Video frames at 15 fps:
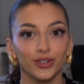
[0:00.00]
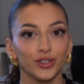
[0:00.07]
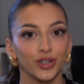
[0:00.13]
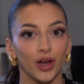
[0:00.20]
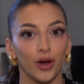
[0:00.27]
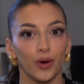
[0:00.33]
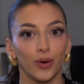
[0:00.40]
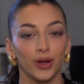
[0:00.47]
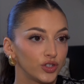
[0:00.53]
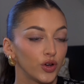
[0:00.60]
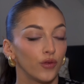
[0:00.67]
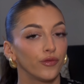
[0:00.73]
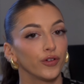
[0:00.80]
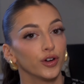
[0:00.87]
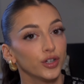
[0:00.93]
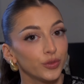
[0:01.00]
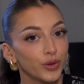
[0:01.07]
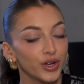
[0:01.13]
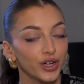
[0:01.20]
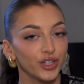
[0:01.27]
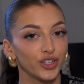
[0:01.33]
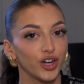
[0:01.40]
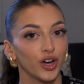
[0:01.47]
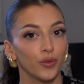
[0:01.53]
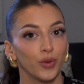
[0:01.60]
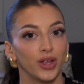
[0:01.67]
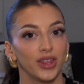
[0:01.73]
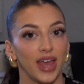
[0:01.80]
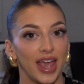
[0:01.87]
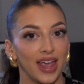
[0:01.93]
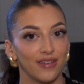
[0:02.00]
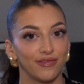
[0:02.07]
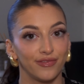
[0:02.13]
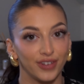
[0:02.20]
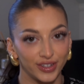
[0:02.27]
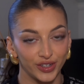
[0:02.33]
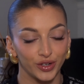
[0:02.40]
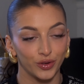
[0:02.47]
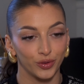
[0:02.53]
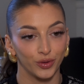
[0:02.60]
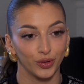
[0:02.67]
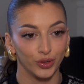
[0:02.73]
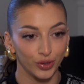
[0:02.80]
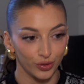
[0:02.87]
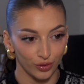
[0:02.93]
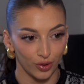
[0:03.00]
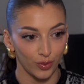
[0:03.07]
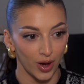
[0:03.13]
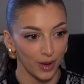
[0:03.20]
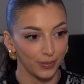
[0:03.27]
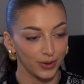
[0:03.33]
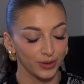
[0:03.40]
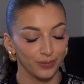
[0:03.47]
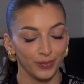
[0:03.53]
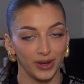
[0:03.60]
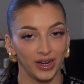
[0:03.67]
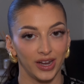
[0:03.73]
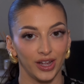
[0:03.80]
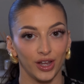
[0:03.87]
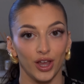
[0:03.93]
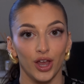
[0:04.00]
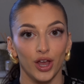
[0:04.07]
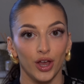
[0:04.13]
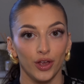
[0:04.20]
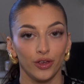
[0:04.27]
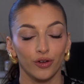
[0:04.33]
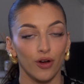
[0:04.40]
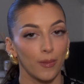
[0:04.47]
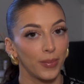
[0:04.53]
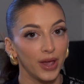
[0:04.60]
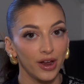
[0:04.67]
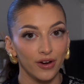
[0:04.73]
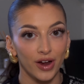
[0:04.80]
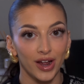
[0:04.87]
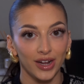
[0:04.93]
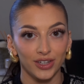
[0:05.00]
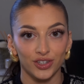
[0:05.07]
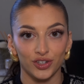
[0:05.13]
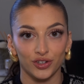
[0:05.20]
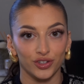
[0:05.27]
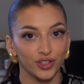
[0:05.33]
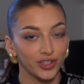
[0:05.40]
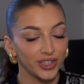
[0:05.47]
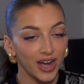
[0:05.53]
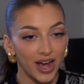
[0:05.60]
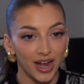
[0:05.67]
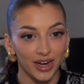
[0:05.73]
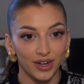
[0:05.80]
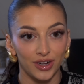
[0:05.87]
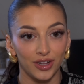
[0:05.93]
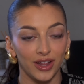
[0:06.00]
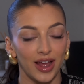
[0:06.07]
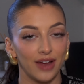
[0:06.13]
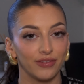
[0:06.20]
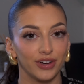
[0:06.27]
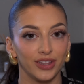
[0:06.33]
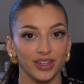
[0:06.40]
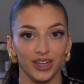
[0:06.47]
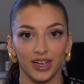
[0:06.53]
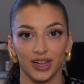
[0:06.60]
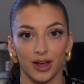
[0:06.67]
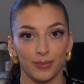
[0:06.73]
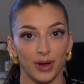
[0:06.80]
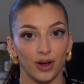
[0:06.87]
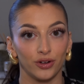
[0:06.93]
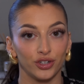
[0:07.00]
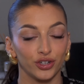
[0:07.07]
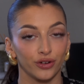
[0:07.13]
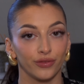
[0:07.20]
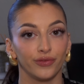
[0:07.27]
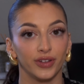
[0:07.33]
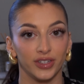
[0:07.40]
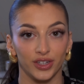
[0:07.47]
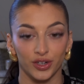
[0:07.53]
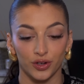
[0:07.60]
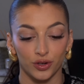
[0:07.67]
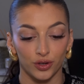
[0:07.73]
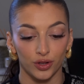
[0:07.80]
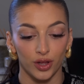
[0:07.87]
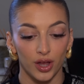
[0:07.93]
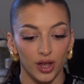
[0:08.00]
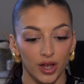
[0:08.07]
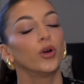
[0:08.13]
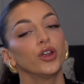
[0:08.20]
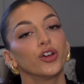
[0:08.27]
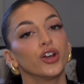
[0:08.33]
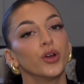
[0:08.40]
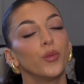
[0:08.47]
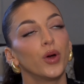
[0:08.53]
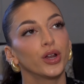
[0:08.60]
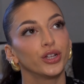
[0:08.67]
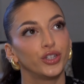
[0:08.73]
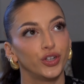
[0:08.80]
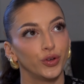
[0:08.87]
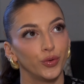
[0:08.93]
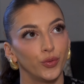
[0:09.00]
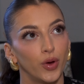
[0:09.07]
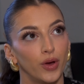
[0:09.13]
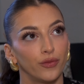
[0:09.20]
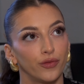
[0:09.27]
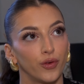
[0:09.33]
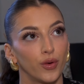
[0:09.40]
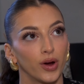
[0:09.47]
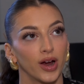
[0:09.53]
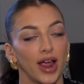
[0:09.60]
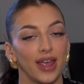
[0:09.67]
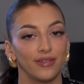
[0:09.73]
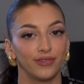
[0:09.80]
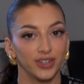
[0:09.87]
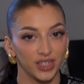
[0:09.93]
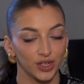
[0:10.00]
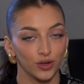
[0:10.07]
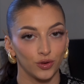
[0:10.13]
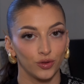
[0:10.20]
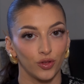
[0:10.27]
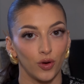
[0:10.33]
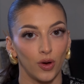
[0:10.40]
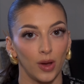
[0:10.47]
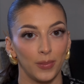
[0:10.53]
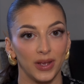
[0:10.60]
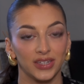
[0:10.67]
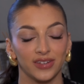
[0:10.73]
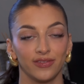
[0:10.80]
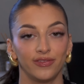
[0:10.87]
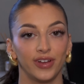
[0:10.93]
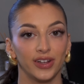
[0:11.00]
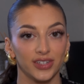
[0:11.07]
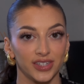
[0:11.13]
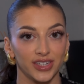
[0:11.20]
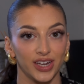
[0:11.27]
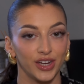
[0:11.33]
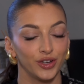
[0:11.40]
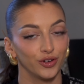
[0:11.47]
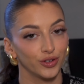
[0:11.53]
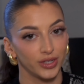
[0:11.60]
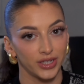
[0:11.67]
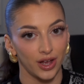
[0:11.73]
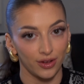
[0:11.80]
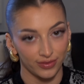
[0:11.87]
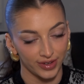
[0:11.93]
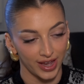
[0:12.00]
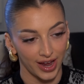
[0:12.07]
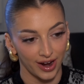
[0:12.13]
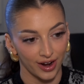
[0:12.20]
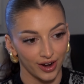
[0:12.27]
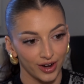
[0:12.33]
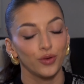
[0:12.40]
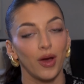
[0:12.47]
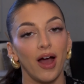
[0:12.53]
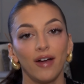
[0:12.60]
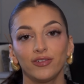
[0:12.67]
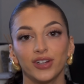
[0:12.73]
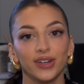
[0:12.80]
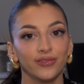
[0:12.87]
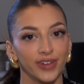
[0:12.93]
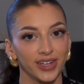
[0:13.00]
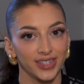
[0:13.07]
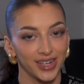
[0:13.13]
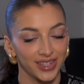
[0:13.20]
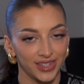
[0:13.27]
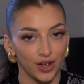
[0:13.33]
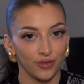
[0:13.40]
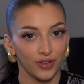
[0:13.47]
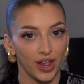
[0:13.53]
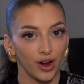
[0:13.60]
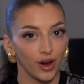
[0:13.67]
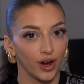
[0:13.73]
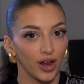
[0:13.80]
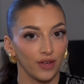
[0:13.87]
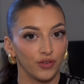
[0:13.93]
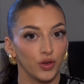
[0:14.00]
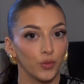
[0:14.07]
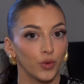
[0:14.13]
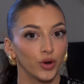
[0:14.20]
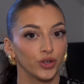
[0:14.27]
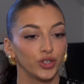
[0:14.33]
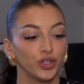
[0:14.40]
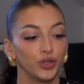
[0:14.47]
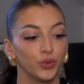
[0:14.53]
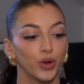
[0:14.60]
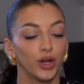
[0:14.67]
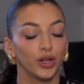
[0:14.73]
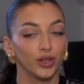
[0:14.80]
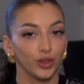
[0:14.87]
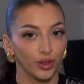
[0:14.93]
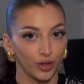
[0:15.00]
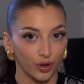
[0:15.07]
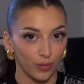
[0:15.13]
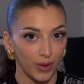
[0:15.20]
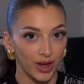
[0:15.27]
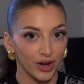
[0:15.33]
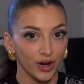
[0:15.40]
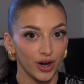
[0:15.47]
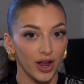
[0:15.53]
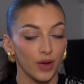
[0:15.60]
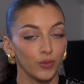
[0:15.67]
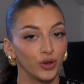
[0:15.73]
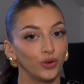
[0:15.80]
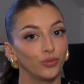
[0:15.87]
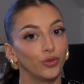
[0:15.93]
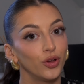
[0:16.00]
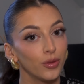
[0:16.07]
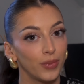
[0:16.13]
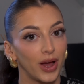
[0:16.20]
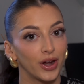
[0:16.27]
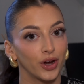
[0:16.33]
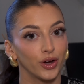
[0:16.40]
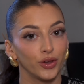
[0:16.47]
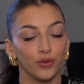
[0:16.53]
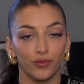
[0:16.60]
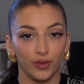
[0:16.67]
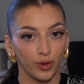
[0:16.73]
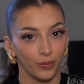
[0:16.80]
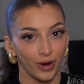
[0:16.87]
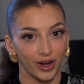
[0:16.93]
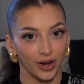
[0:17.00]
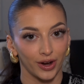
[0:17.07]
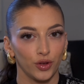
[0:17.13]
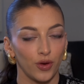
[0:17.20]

So first we're going to start with a physical glow up, meaning your appearance, your style, everything about your physical. What you're going to want to do for a physical glow up is invest in your self-care. You have to invest in self-care if you want to look better, and when you look better, you feel better.